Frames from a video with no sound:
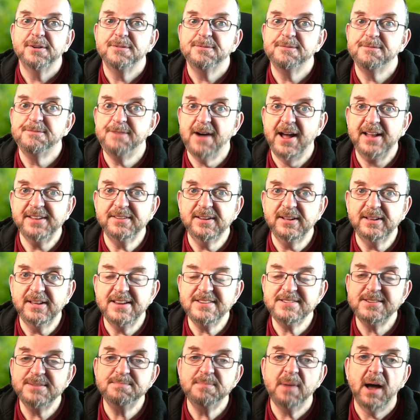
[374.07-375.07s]

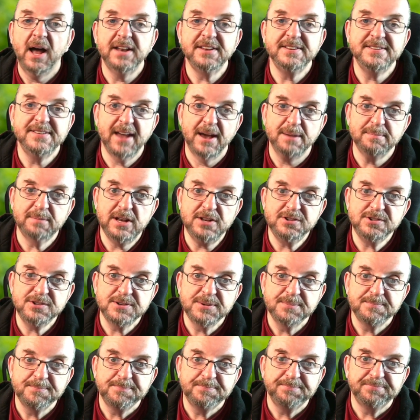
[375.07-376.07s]
vandalism and
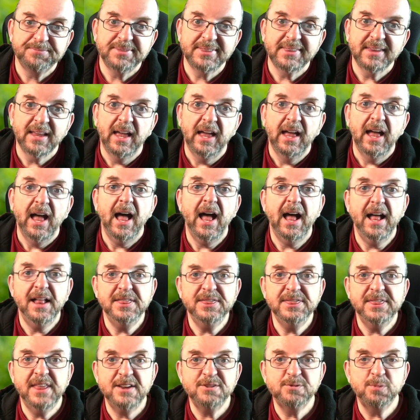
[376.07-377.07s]
damage,
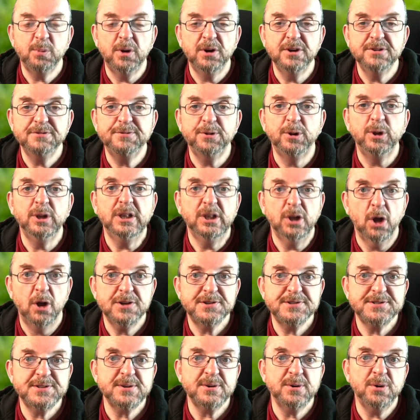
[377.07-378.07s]
and there's one for
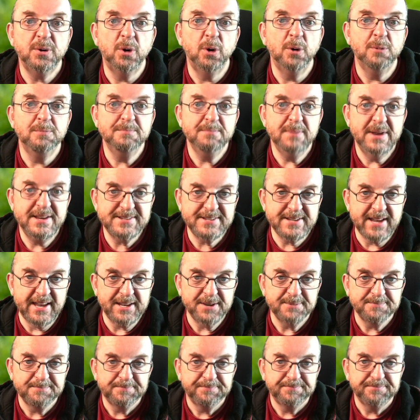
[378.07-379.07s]
lost or
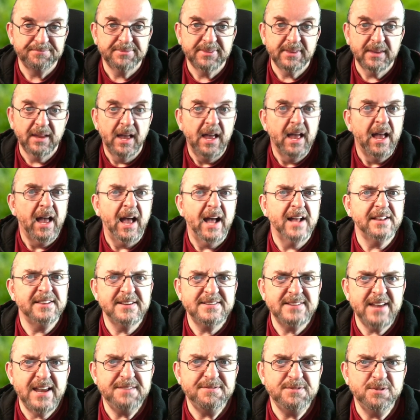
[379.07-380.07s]
missing. And
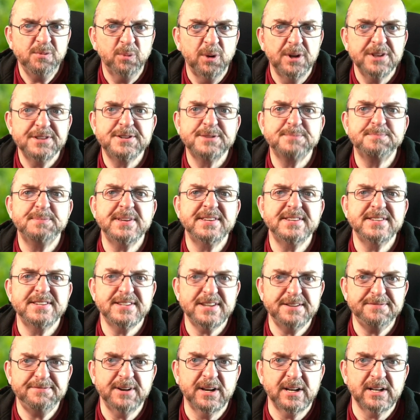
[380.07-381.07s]
there's even one
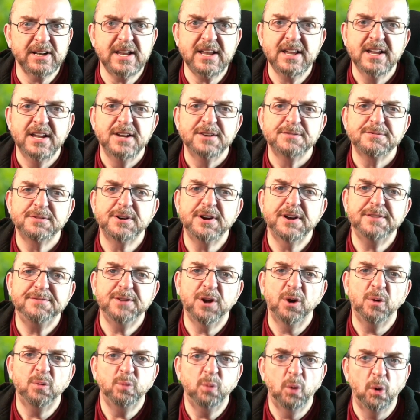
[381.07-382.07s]
specifically for if
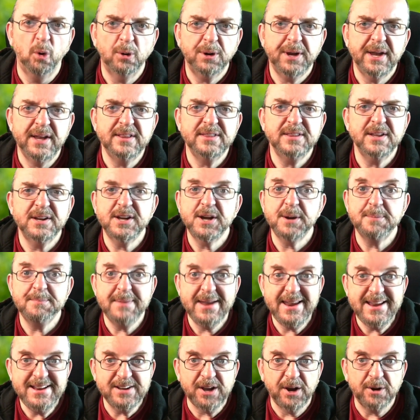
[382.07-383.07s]
you're walking the
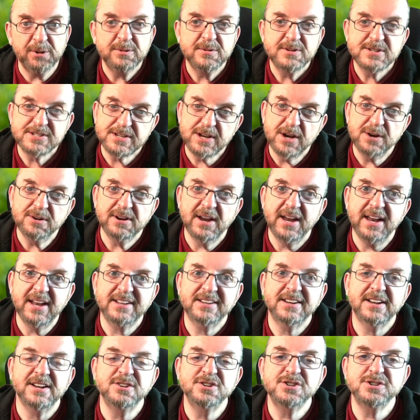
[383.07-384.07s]
Camino, so
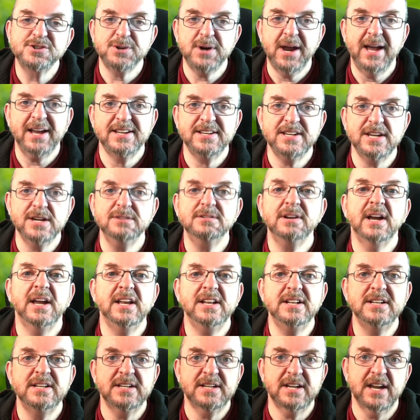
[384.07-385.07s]
it can track you
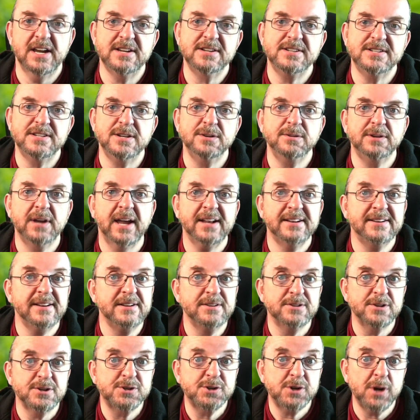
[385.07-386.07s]
in case you get
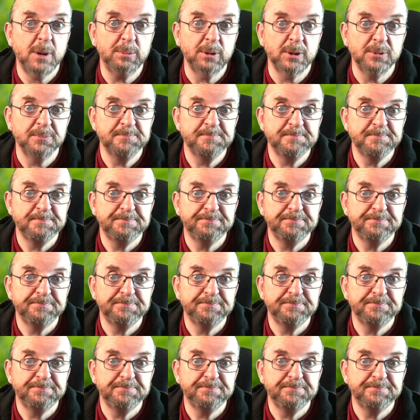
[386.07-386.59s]
into trouble.